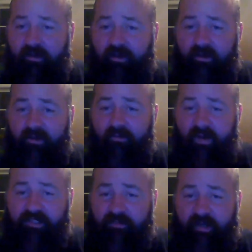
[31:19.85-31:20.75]

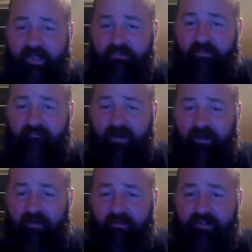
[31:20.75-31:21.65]
Recipes will
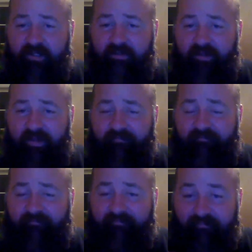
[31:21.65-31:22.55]
follow. Until
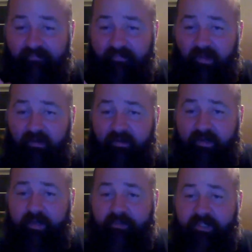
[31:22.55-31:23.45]
then,
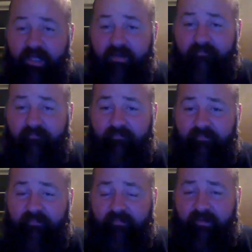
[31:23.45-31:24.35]
keep safe,
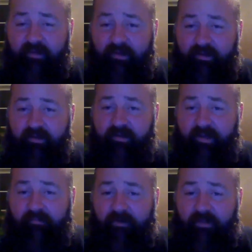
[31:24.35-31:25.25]

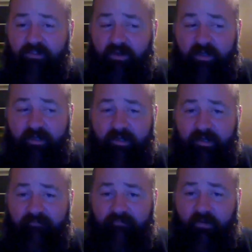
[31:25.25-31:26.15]
keep on trucking,
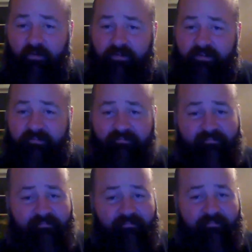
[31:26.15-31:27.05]
and of course,
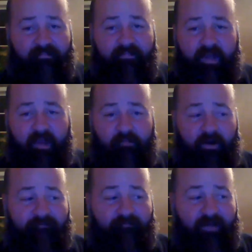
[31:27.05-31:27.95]
keep
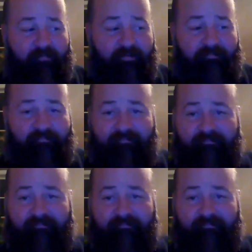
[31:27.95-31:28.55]
on vaping.